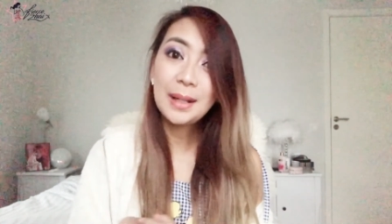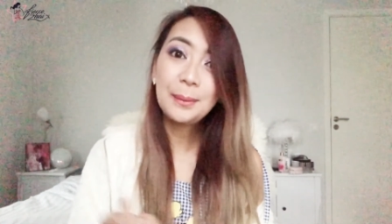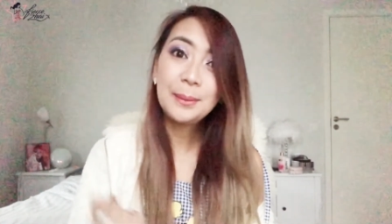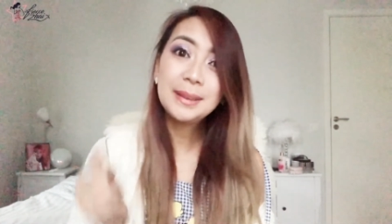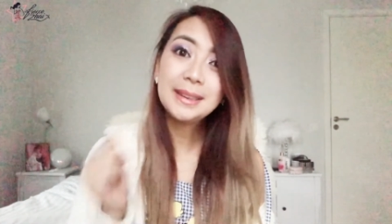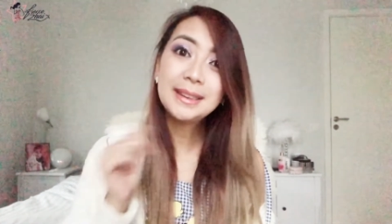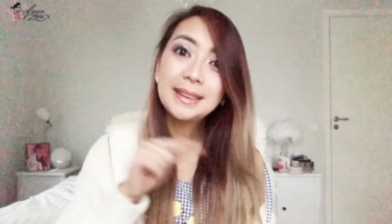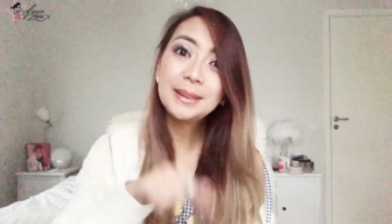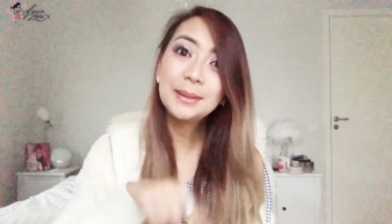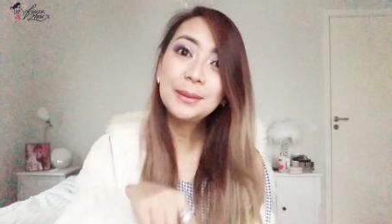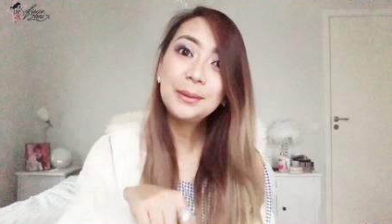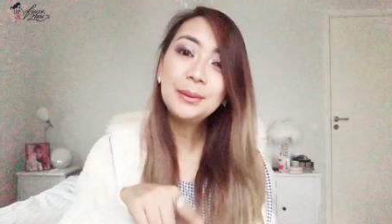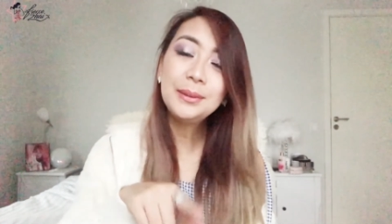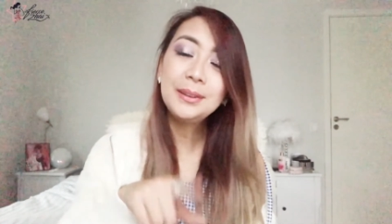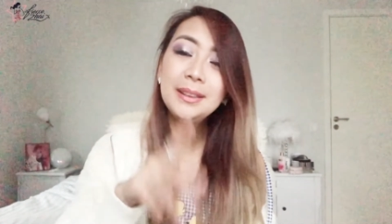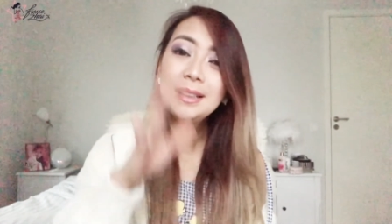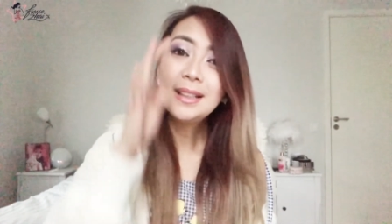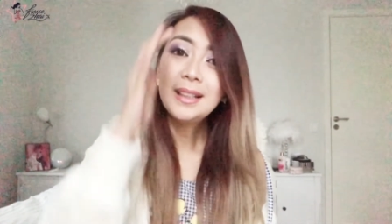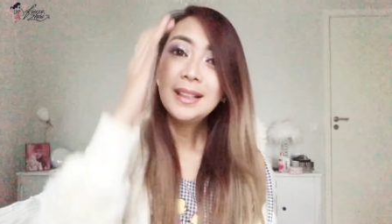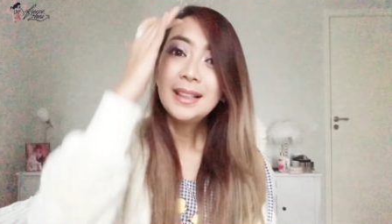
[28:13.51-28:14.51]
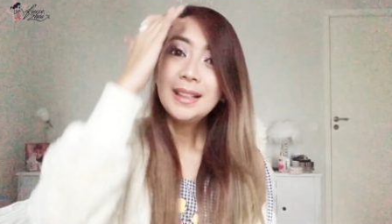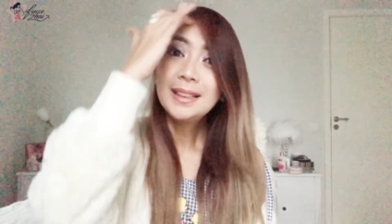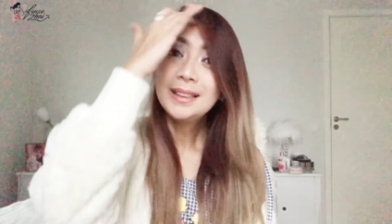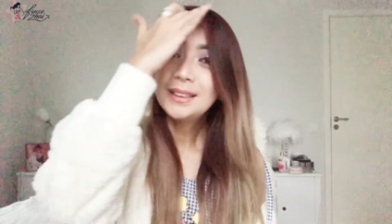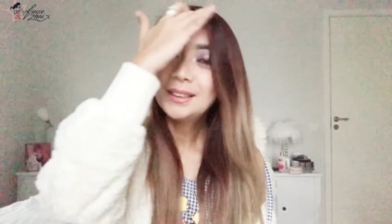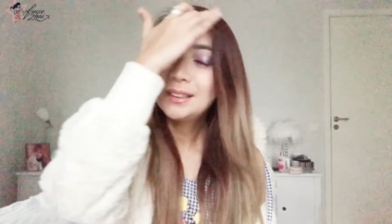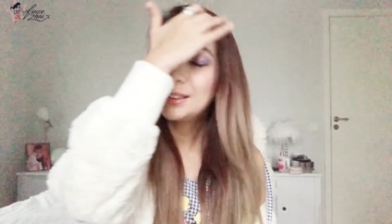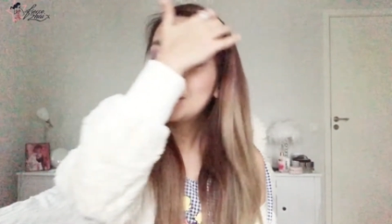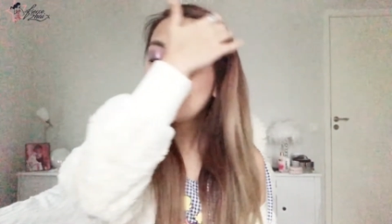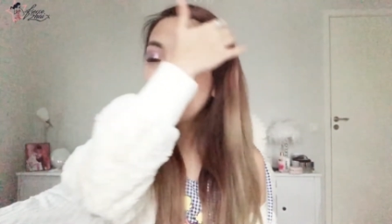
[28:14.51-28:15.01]
I will soon
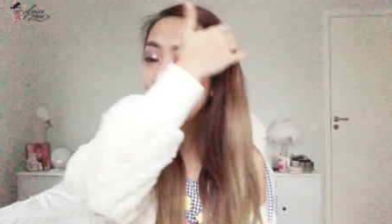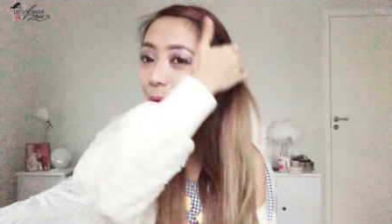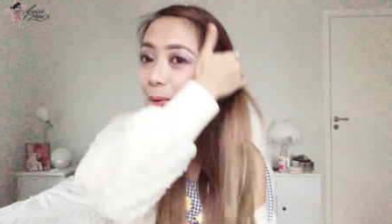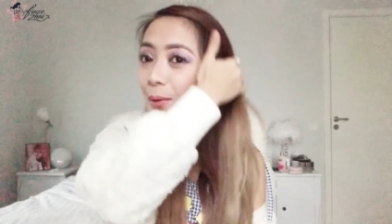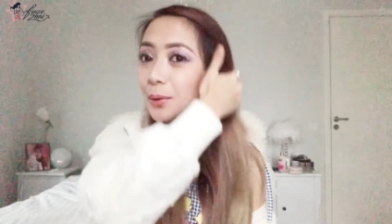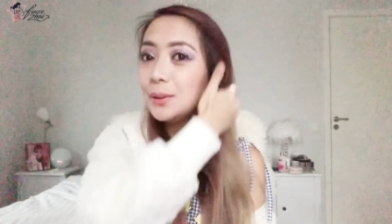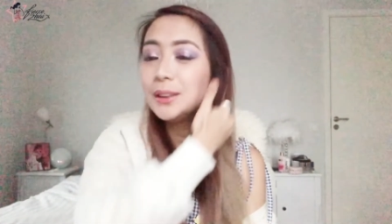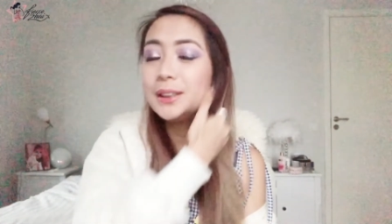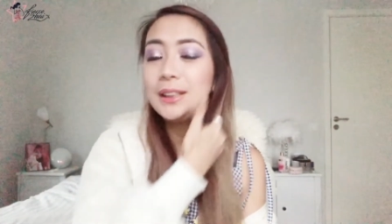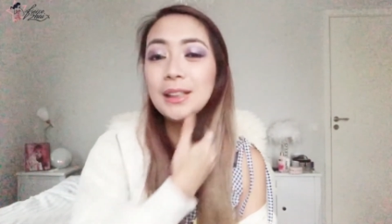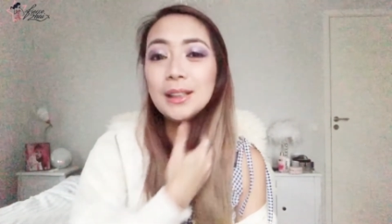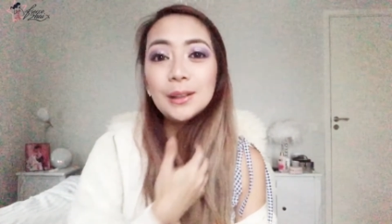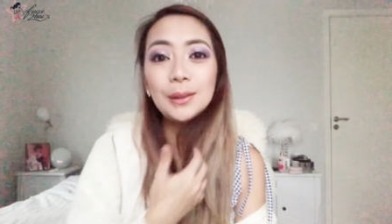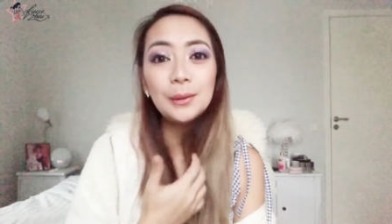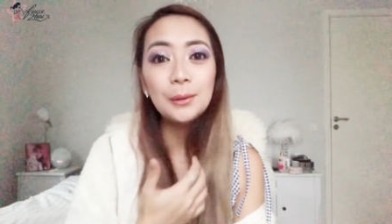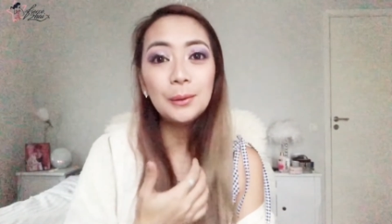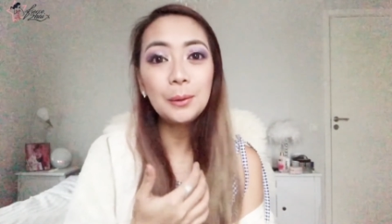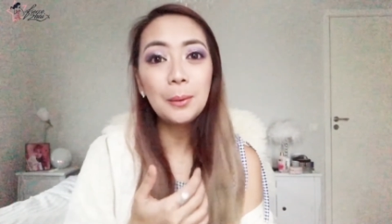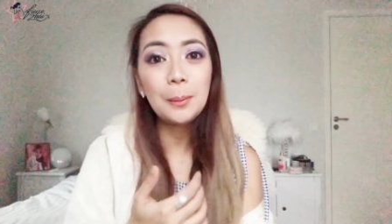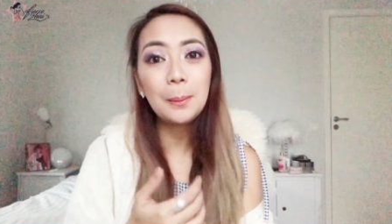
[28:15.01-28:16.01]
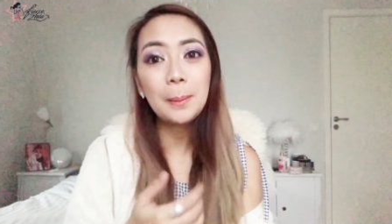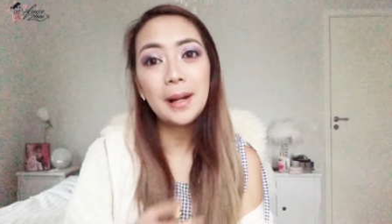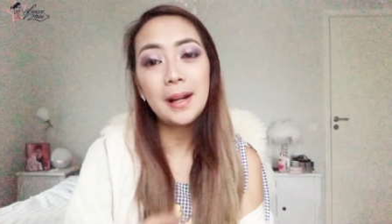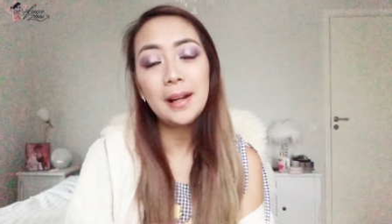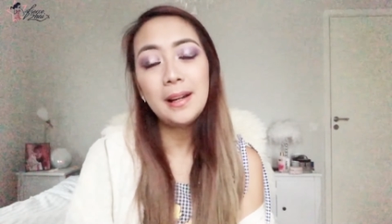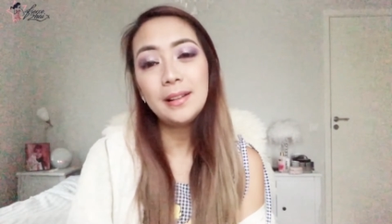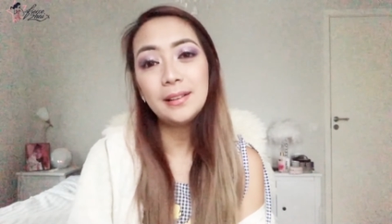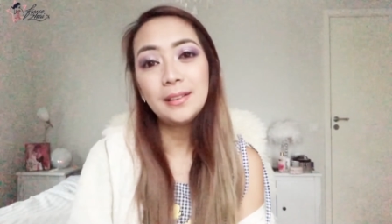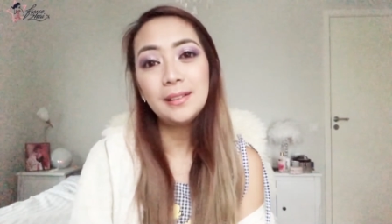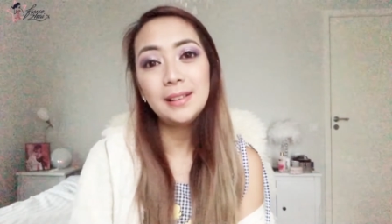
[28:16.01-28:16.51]
show to you
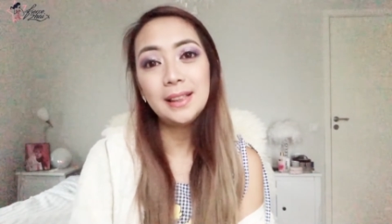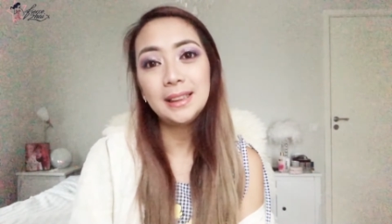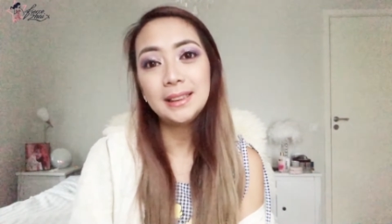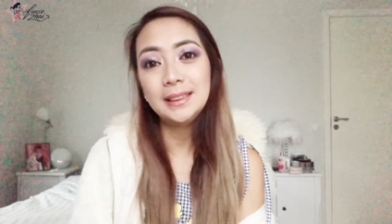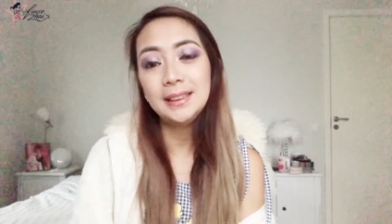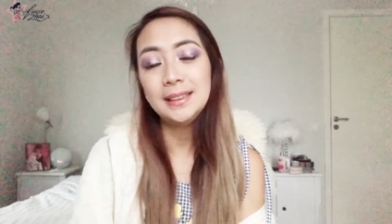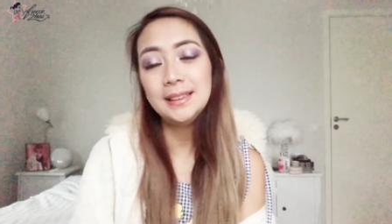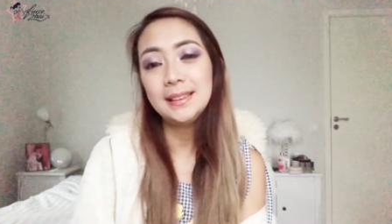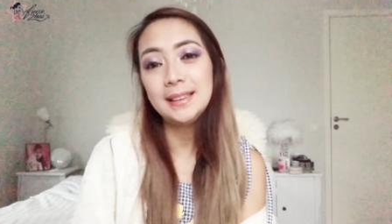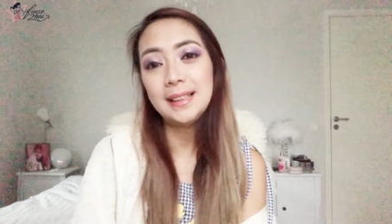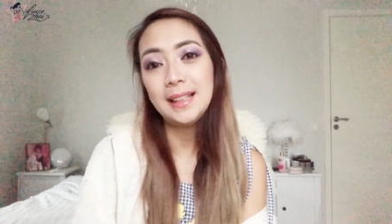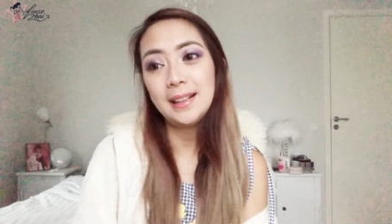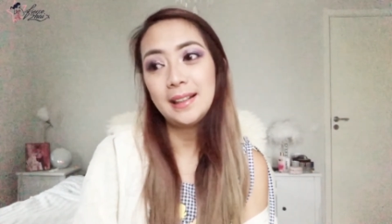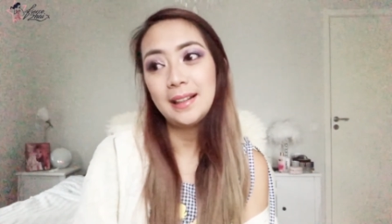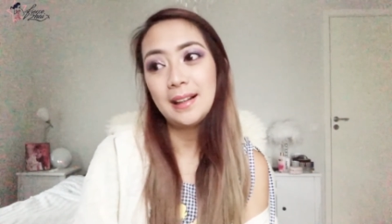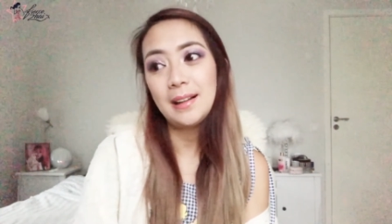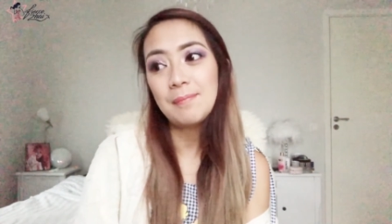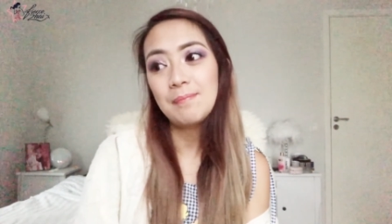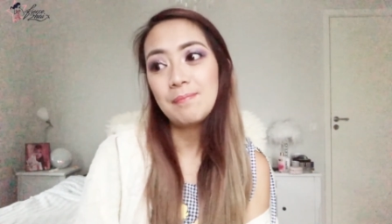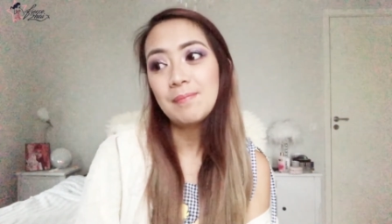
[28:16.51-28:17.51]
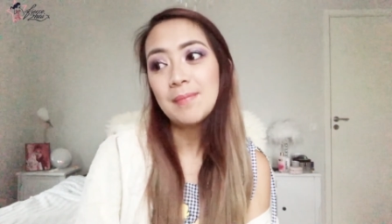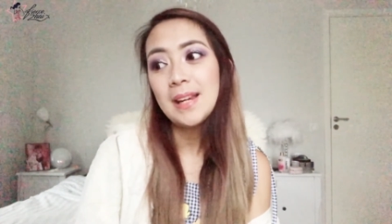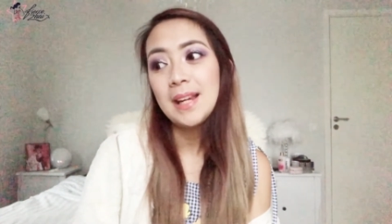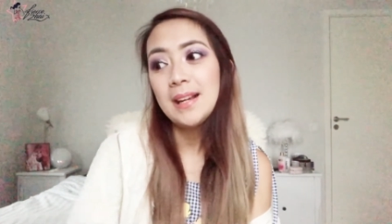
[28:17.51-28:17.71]
my collections like um,